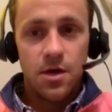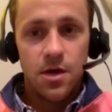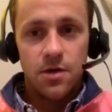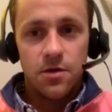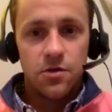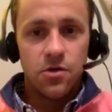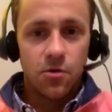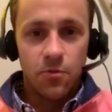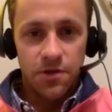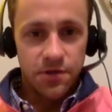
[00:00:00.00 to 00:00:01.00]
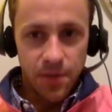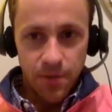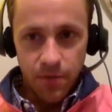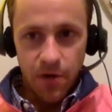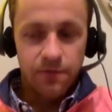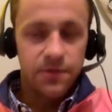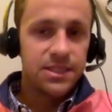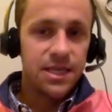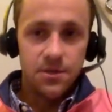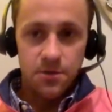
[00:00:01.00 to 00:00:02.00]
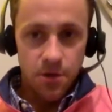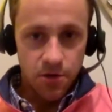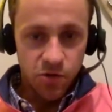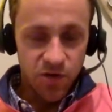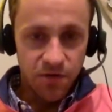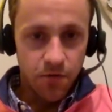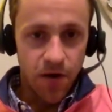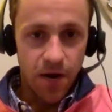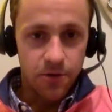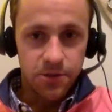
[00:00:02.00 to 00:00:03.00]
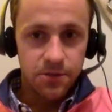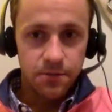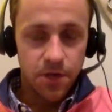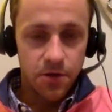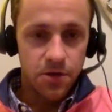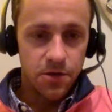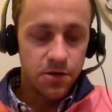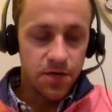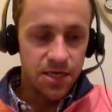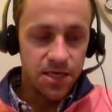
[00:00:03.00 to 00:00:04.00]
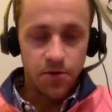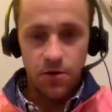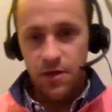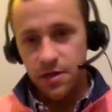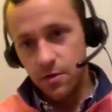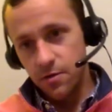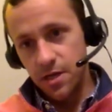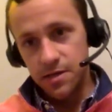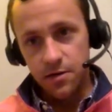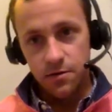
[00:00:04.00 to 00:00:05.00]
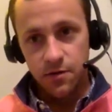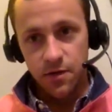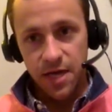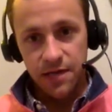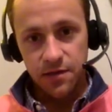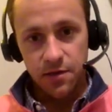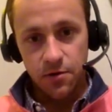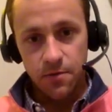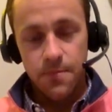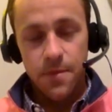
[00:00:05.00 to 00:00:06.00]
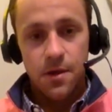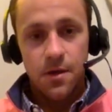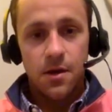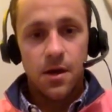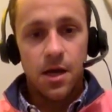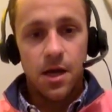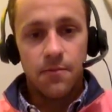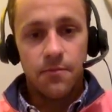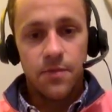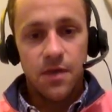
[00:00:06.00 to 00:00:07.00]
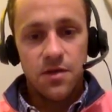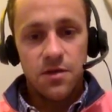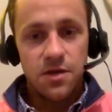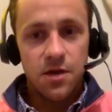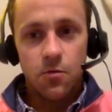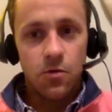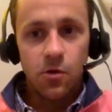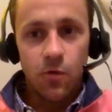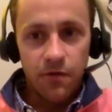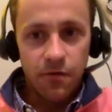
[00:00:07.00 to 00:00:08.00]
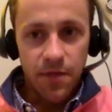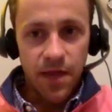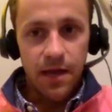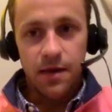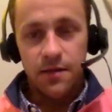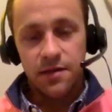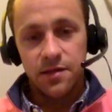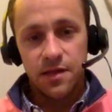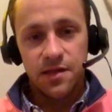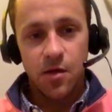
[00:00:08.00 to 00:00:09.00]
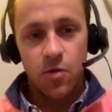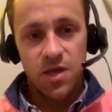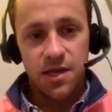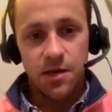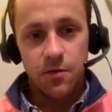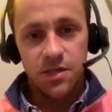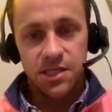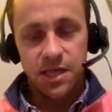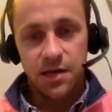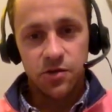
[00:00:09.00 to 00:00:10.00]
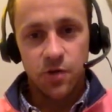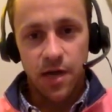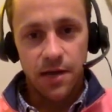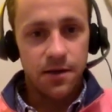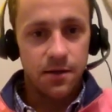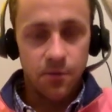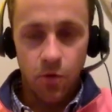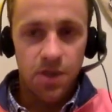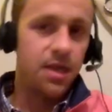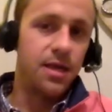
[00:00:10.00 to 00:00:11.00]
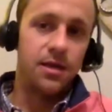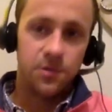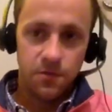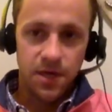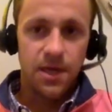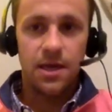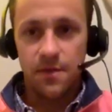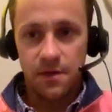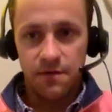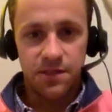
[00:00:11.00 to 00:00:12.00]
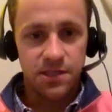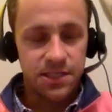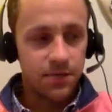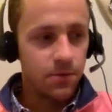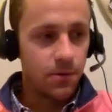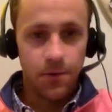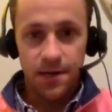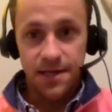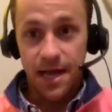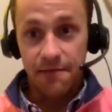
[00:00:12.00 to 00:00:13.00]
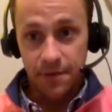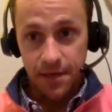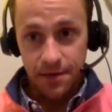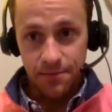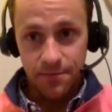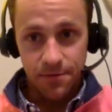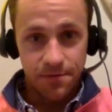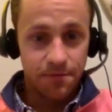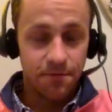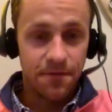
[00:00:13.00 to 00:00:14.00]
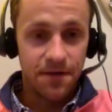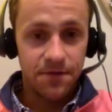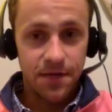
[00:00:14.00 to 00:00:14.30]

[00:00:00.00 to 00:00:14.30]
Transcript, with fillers: you start with skipping breakfast, then you go to twenty-four hours, you know, you, you eat dinner and then you don't eat dinner till the next dinner. Um, and then you kind of work your way from that. And that's, that's how we did it. We just kind of tried a one day, a two day, and then eventually said, we're, we're going to dive in and do the full five days.